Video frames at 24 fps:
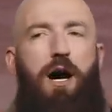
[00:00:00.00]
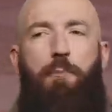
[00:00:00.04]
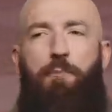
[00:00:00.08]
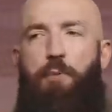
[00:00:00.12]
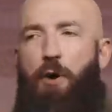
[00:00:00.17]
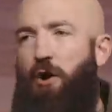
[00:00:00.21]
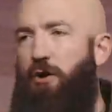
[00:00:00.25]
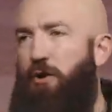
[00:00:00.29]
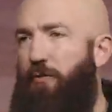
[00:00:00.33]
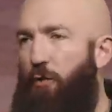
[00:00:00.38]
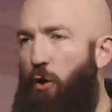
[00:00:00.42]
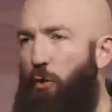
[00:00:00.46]

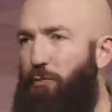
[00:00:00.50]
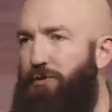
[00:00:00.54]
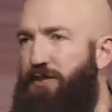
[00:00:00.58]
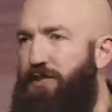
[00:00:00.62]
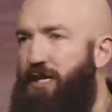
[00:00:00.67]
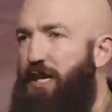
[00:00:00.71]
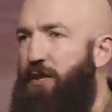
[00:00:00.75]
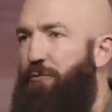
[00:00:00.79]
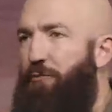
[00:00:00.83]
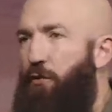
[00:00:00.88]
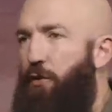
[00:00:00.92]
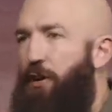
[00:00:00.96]
part of Hope
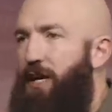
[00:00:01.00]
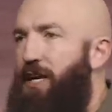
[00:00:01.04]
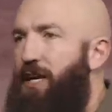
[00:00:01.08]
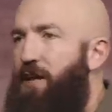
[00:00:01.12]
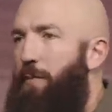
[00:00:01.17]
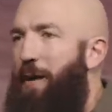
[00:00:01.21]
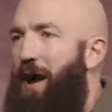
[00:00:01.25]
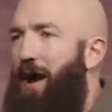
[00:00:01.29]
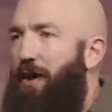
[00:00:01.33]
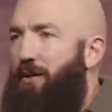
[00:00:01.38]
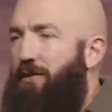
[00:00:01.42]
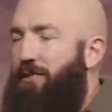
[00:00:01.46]
City for any
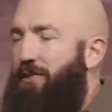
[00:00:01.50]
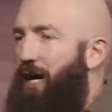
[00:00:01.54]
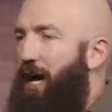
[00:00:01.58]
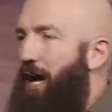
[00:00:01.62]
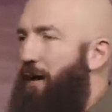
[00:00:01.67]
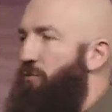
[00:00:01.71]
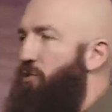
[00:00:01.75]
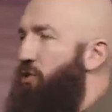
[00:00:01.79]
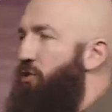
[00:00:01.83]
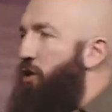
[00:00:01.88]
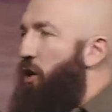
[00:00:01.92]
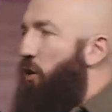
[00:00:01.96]
amount of
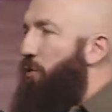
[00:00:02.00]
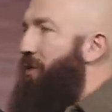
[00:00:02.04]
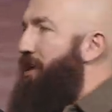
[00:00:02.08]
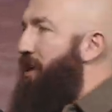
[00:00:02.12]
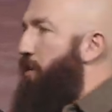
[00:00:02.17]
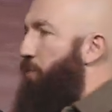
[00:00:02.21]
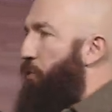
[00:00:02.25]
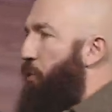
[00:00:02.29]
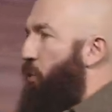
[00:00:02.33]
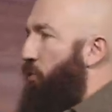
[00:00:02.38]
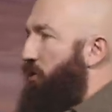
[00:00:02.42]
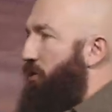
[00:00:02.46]
time, you know the
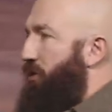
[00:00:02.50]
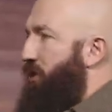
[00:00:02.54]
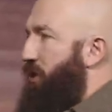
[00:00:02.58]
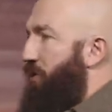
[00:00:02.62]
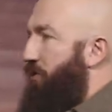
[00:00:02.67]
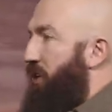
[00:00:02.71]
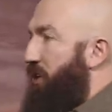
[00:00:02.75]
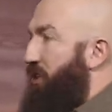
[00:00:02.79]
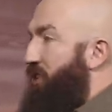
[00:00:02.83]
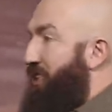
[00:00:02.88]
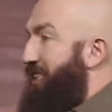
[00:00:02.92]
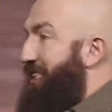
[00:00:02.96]
importance of
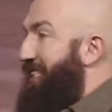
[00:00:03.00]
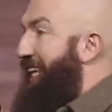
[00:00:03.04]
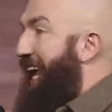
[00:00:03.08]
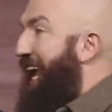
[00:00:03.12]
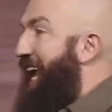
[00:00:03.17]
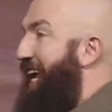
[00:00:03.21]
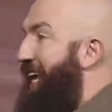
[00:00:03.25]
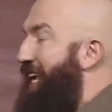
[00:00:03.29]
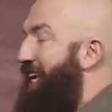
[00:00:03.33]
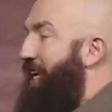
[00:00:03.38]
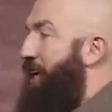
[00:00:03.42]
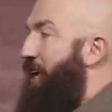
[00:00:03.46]
us
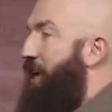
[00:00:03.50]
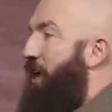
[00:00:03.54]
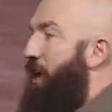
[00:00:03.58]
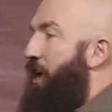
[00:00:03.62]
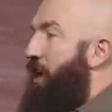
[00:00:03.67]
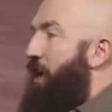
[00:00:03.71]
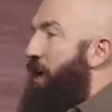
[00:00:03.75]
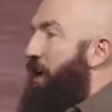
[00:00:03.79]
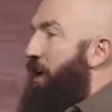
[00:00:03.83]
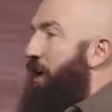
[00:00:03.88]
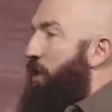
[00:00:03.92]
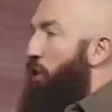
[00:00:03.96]
staying
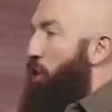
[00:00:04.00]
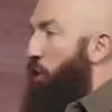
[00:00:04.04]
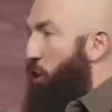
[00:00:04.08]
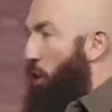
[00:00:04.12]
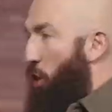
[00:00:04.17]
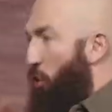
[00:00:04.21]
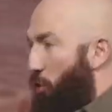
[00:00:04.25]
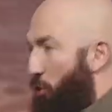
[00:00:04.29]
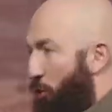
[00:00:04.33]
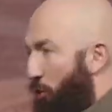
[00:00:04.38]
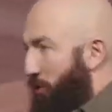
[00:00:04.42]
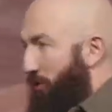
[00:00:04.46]

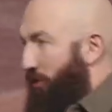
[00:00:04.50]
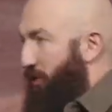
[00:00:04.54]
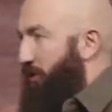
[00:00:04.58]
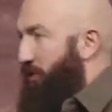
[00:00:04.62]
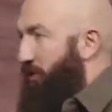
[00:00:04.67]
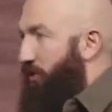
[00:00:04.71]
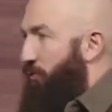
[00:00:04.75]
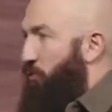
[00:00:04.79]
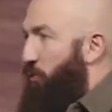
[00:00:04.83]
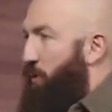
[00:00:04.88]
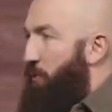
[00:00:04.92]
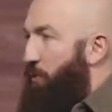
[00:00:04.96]

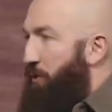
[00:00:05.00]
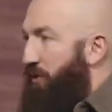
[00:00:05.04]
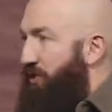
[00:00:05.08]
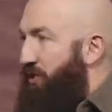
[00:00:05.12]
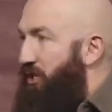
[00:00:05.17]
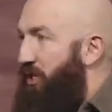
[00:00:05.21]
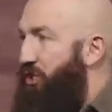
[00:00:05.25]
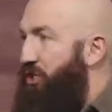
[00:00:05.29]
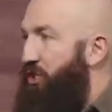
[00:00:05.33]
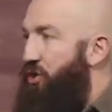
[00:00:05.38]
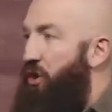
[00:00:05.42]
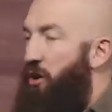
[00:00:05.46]
learners. We
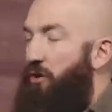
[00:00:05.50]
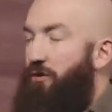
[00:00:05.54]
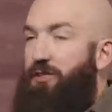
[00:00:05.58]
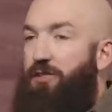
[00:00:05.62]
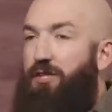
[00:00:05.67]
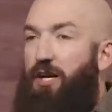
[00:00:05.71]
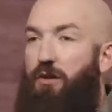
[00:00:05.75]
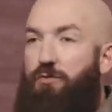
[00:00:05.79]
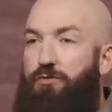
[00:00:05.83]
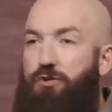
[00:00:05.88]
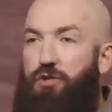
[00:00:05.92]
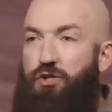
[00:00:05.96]
position
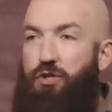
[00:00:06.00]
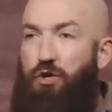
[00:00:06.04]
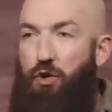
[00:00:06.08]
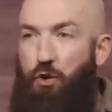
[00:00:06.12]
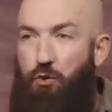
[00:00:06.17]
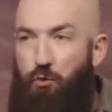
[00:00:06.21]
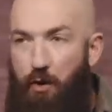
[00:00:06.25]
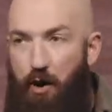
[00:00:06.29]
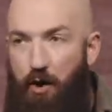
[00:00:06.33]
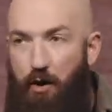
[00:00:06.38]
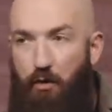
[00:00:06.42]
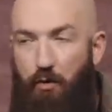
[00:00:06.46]
ourselves to
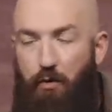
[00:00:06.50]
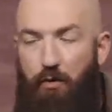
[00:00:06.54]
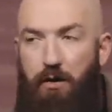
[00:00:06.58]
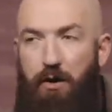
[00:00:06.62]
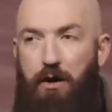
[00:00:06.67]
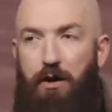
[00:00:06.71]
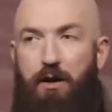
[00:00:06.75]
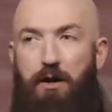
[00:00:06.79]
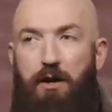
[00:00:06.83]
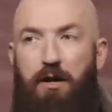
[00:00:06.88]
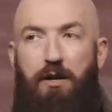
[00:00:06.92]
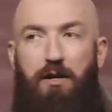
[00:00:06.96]
grow.
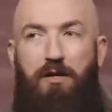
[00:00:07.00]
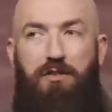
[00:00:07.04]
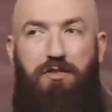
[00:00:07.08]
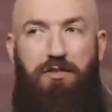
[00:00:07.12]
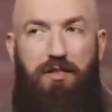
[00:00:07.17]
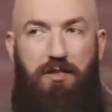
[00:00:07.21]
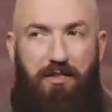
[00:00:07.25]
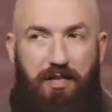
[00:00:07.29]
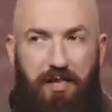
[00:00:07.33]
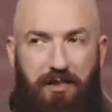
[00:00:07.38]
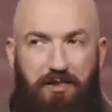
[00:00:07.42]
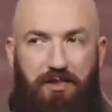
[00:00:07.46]

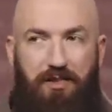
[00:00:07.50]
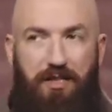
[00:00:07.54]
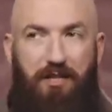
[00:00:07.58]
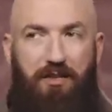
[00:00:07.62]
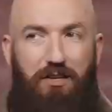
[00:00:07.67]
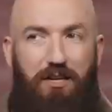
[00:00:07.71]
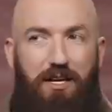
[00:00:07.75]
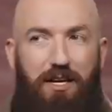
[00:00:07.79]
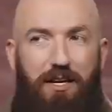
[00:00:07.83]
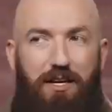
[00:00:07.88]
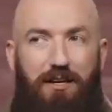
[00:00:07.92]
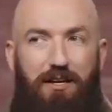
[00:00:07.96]

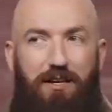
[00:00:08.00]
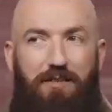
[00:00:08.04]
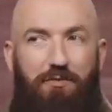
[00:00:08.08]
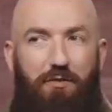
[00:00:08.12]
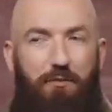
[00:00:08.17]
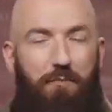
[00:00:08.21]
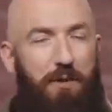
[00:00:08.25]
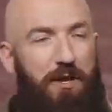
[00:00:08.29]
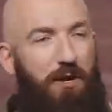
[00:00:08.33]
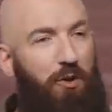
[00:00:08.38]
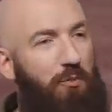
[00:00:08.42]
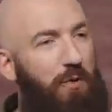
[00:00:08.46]
Statistically, if you've
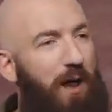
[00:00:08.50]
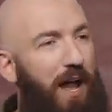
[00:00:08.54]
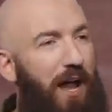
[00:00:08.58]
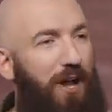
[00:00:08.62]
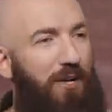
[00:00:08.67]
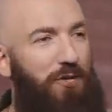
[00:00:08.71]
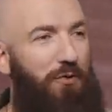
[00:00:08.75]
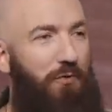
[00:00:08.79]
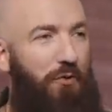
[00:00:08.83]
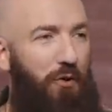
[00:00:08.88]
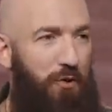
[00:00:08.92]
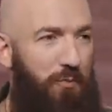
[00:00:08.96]
been
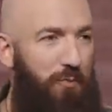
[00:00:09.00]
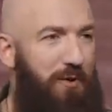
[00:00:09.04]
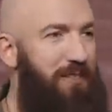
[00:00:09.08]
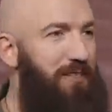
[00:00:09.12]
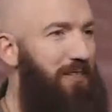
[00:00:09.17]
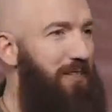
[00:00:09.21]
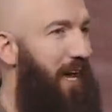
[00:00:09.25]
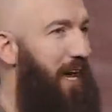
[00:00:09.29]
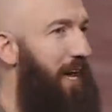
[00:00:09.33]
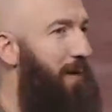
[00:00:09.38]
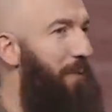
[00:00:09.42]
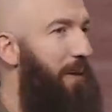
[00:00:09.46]
around, you've heard me
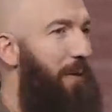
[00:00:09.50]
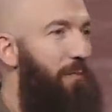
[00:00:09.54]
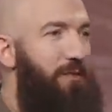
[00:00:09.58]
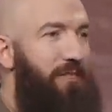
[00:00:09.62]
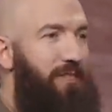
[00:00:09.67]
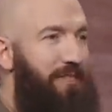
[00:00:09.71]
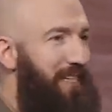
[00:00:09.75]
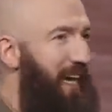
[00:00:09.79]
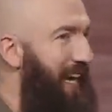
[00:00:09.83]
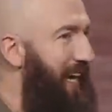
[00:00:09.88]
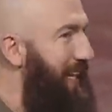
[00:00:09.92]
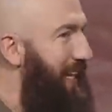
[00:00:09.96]
say it, but I'm gonna
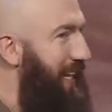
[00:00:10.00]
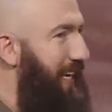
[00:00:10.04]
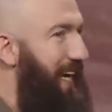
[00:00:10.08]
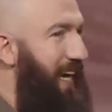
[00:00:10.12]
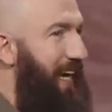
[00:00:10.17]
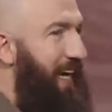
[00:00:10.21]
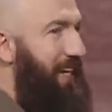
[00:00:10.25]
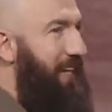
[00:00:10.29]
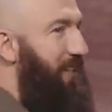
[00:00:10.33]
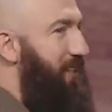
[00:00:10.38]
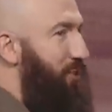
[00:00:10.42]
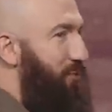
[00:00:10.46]
say it
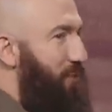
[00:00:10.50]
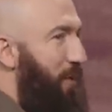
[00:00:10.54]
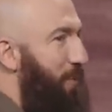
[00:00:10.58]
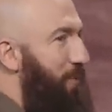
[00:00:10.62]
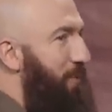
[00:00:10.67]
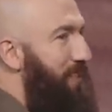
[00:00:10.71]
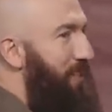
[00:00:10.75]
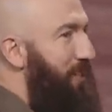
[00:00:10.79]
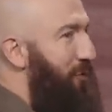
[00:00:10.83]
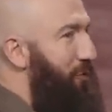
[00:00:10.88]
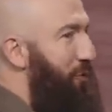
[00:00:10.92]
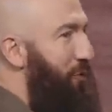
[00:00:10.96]
again because
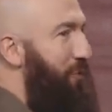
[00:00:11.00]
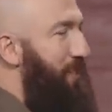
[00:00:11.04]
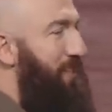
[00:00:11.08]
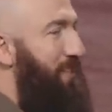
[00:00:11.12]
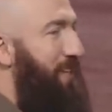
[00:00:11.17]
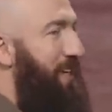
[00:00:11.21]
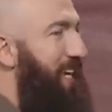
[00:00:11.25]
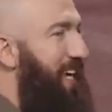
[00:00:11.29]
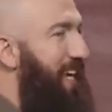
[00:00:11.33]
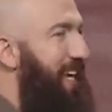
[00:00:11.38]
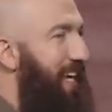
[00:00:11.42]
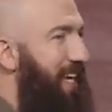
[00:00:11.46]
repetition is
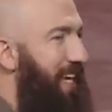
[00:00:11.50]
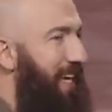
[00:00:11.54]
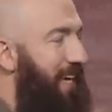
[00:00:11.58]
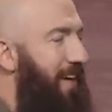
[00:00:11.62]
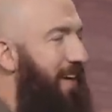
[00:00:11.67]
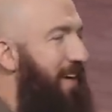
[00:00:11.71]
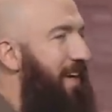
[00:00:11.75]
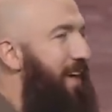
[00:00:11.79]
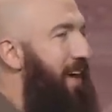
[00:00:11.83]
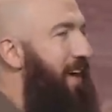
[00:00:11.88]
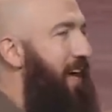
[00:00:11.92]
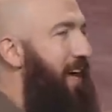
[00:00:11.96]
key.
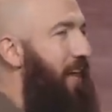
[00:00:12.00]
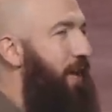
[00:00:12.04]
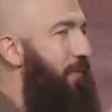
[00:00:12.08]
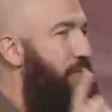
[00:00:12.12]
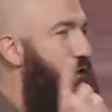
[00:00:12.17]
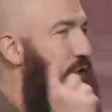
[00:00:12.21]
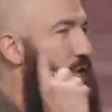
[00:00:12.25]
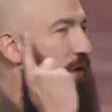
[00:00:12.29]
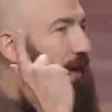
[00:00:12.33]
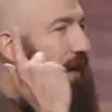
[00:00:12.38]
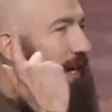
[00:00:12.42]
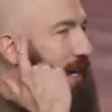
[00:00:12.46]
If
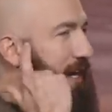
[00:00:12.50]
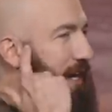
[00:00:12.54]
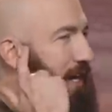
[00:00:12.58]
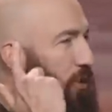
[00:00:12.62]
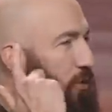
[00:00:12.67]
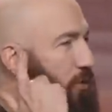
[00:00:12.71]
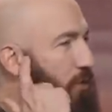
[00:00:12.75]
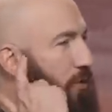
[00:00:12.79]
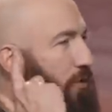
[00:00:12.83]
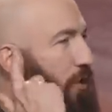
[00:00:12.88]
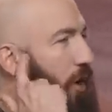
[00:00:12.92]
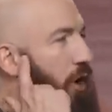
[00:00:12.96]
you're a
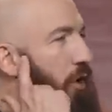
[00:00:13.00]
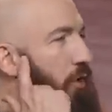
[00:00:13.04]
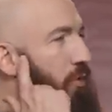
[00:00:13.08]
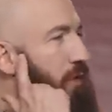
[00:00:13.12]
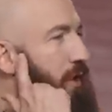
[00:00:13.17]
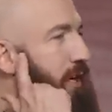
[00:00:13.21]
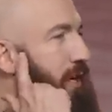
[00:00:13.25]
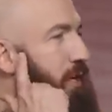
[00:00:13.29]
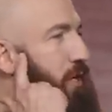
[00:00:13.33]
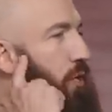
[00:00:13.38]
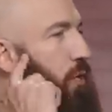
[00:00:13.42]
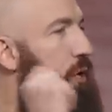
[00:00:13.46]
hearer
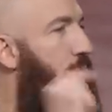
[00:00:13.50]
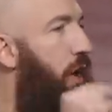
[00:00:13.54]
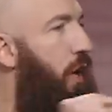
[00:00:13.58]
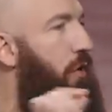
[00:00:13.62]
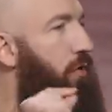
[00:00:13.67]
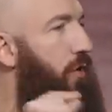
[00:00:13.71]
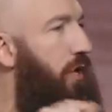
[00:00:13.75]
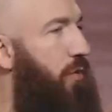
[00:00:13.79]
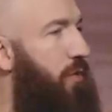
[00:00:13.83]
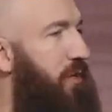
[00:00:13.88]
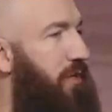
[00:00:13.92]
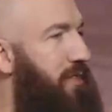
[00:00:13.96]
only, you'll
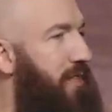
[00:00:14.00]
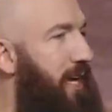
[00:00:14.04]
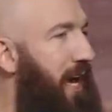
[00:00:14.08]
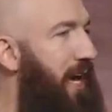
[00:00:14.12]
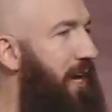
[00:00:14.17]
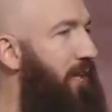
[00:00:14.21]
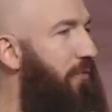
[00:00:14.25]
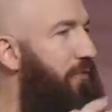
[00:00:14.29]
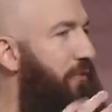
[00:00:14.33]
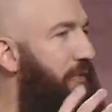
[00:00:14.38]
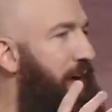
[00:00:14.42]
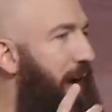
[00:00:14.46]
only
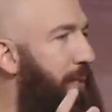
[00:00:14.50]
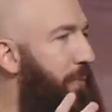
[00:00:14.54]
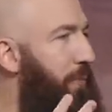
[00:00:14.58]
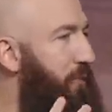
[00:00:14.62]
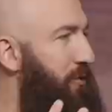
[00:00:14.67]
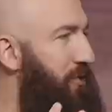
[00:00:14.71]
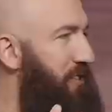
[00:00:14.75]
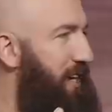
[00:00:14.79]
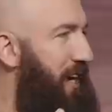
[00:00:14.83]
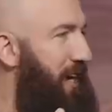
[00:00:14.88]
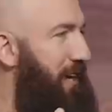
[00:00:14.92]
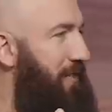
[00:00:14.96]
retain
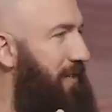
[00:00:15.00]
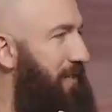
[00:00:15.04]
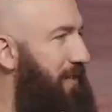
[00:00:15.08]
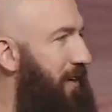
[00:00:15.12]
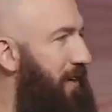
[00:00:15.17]
5%.